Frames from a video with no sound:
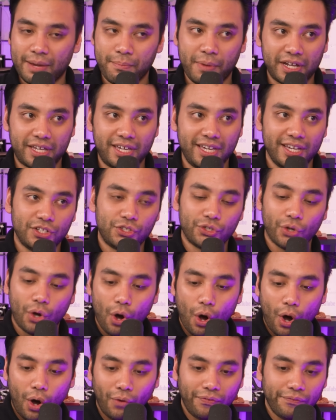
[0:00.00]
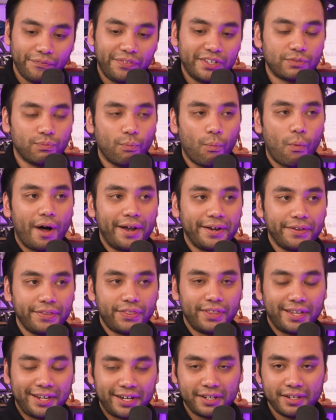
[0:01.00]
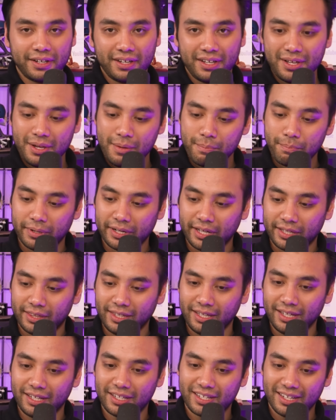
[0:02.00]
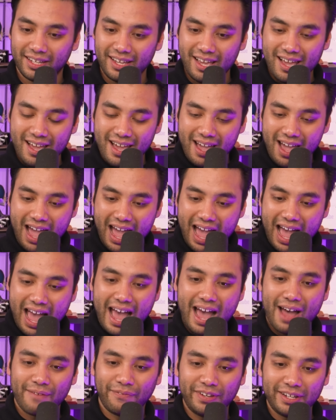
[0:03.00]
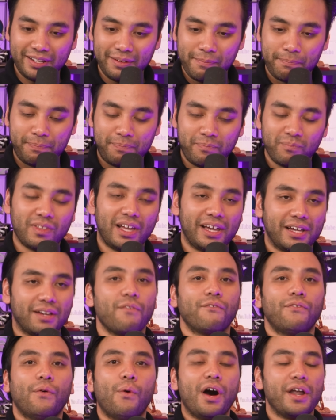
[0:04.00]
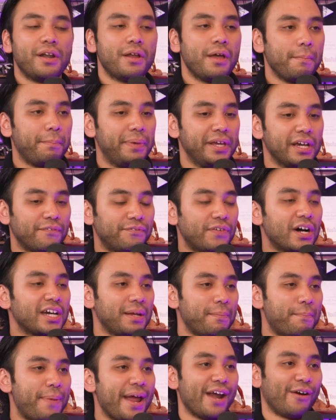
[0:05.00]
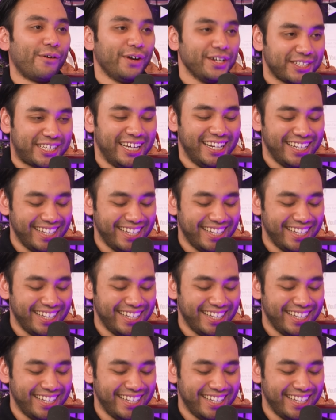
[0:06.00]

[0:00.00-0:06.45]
get my kids off of this one thing, but I think having like for one being a fucking parent